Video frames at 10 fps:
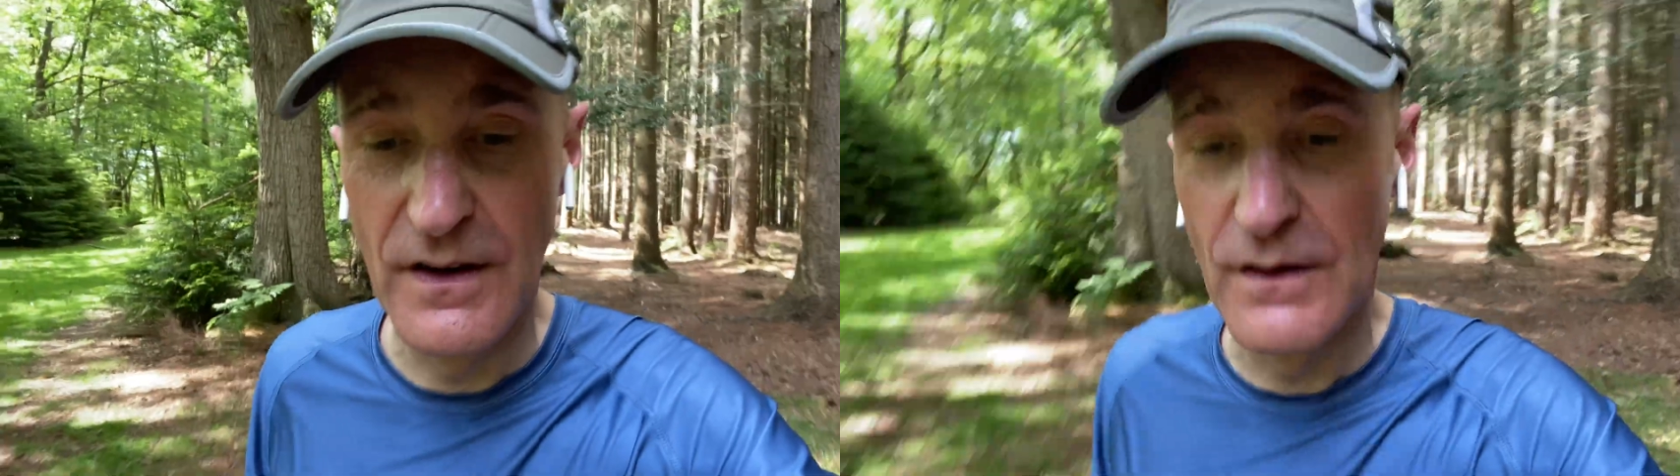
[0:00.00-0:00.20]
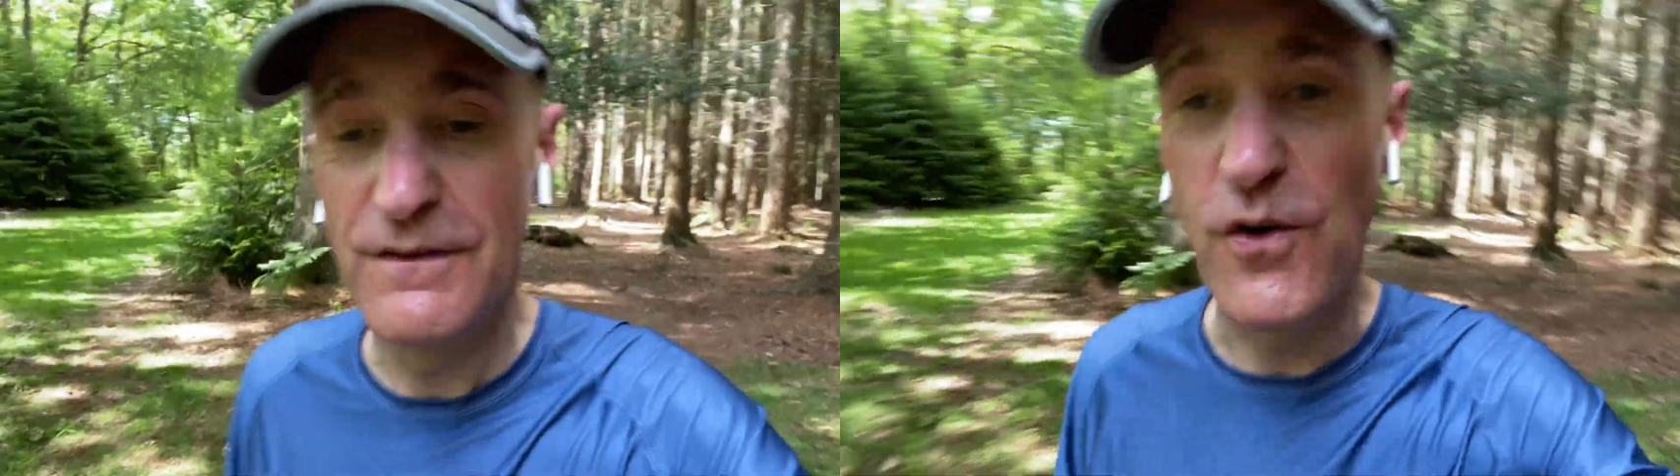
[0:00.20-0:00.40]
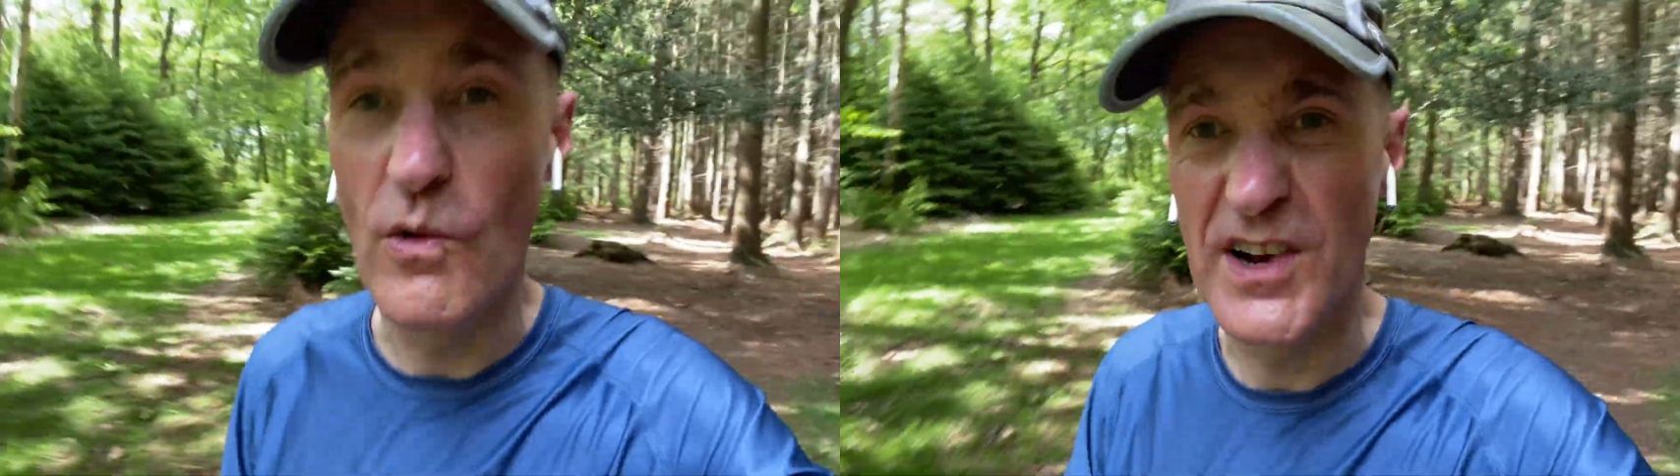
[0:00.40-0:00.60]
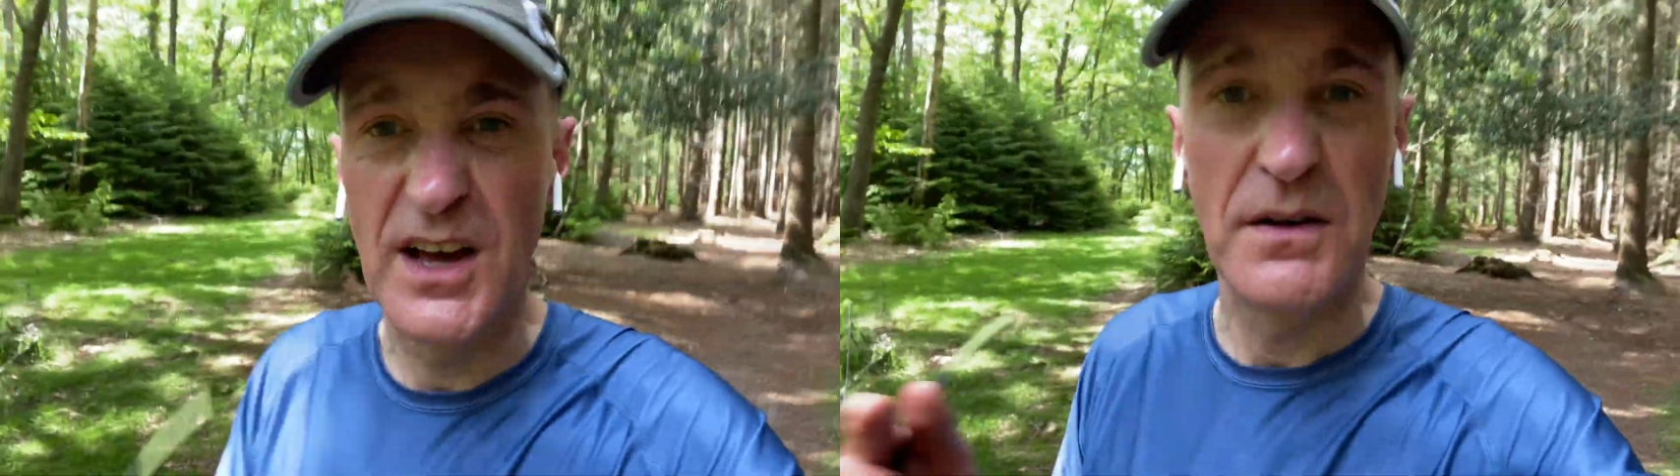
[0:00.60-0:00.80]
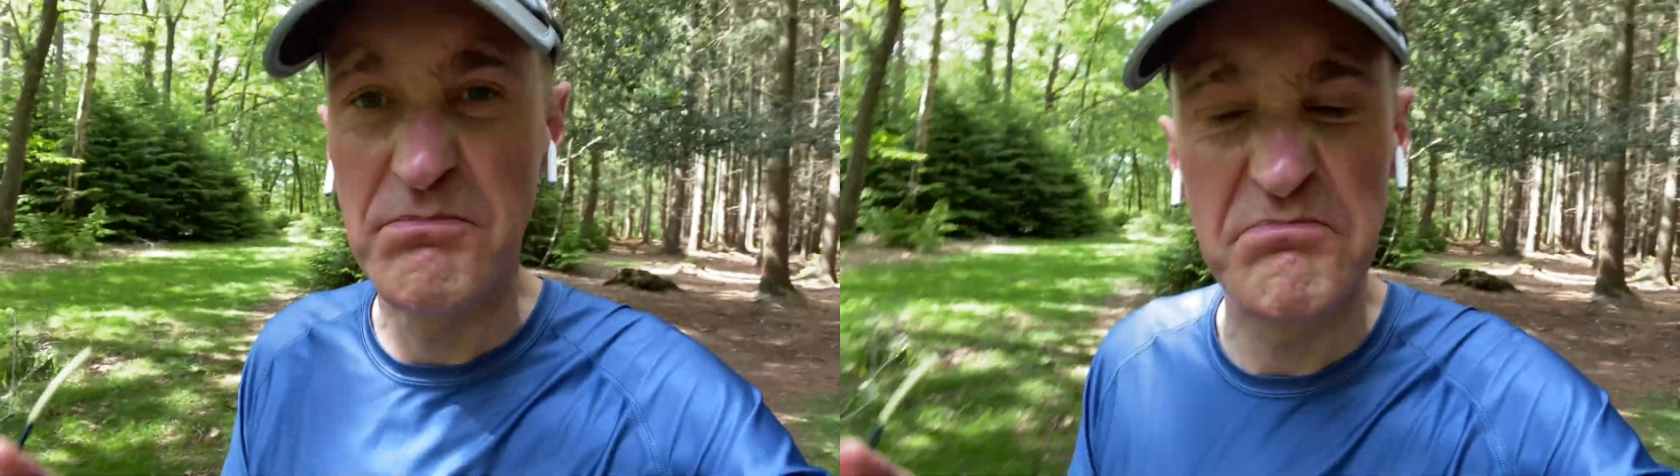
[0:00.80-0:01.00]
4 and a
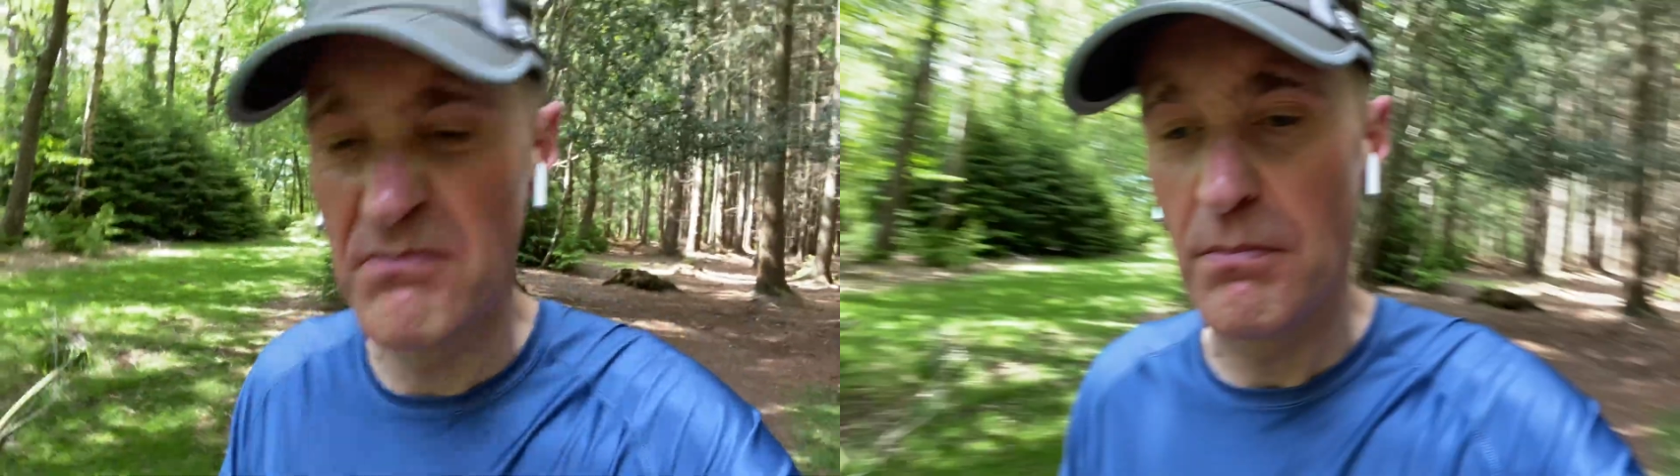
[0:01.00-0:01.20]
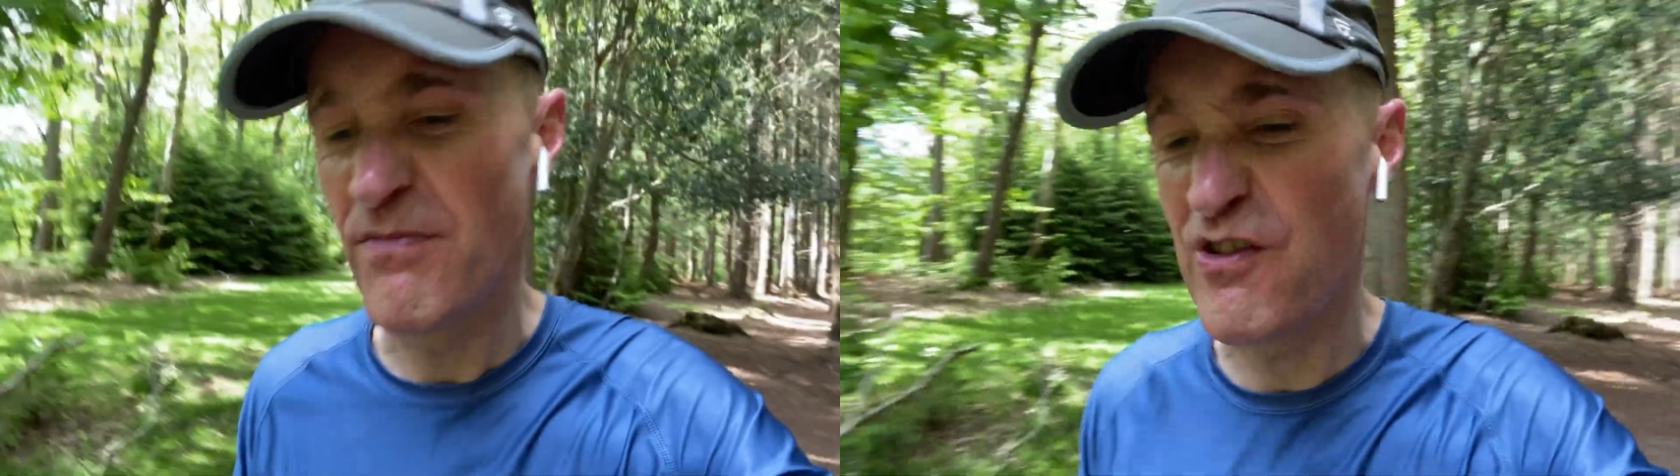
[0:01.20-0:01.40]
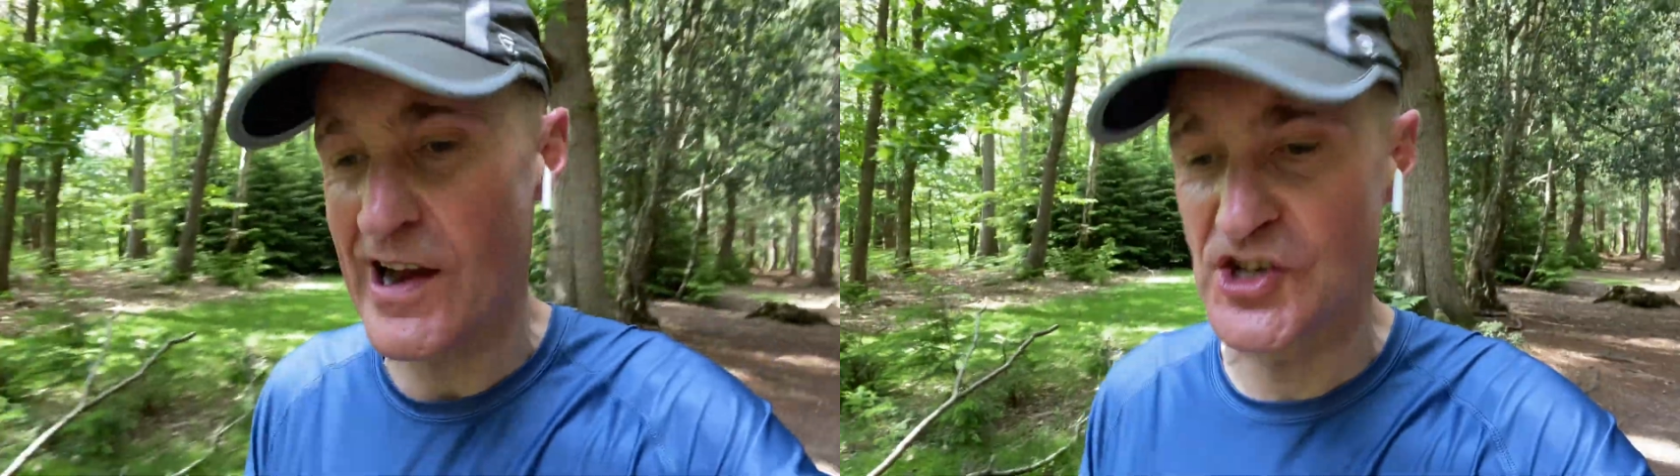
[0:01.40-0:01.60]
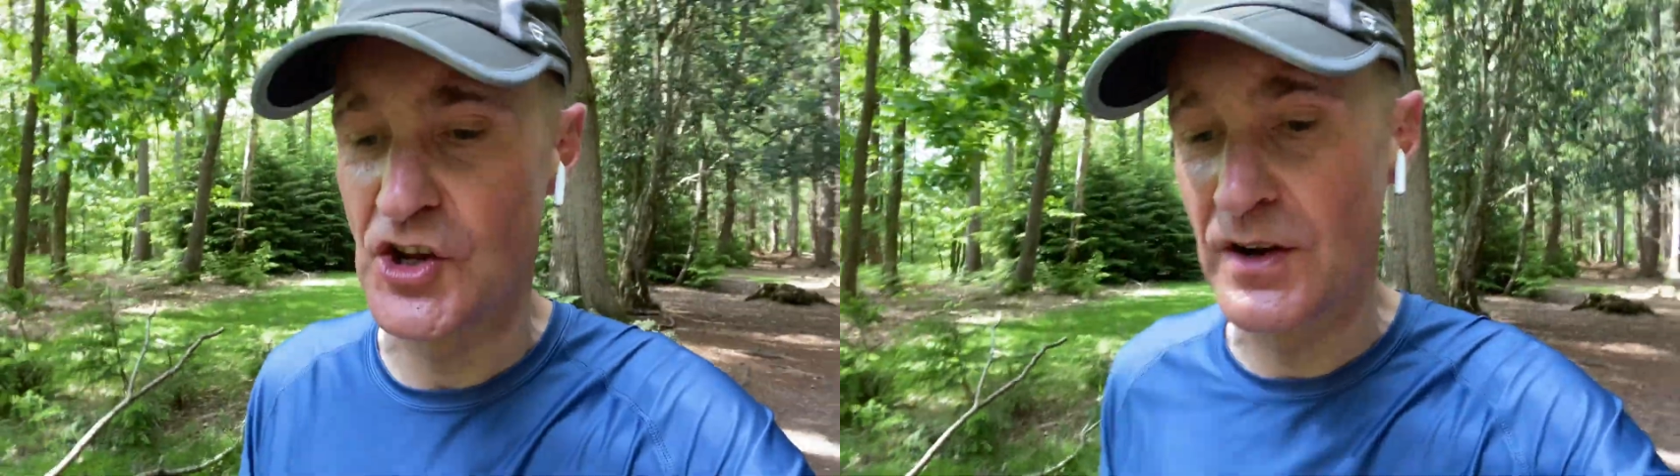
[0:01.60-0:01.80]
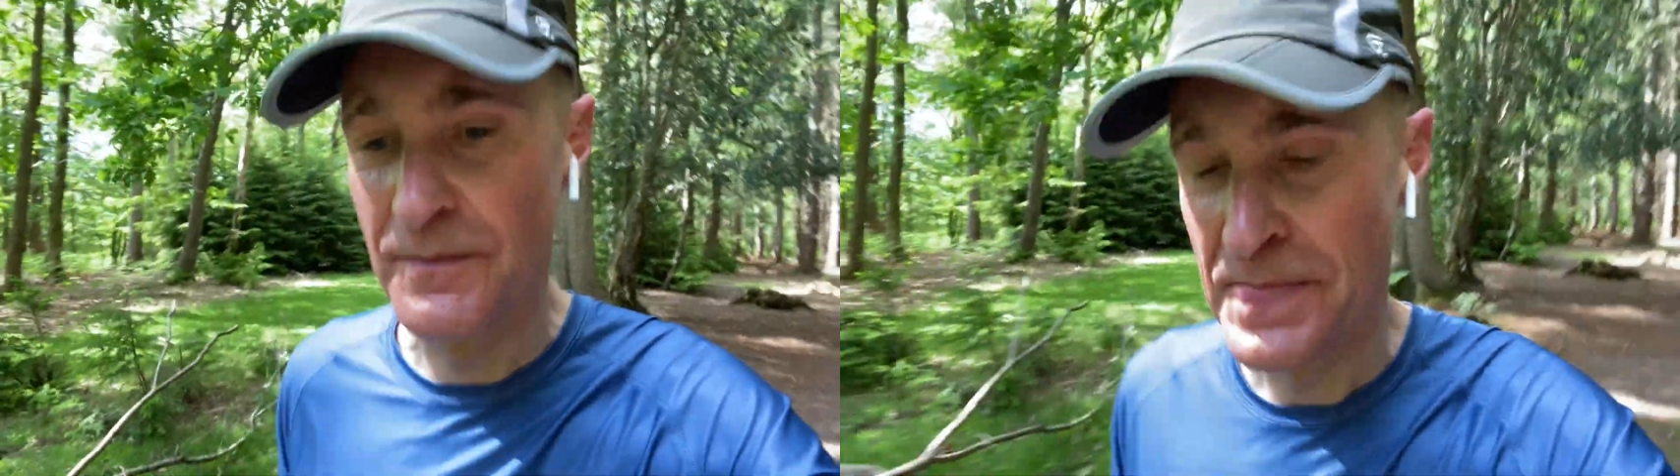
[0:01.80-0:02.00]
fraction.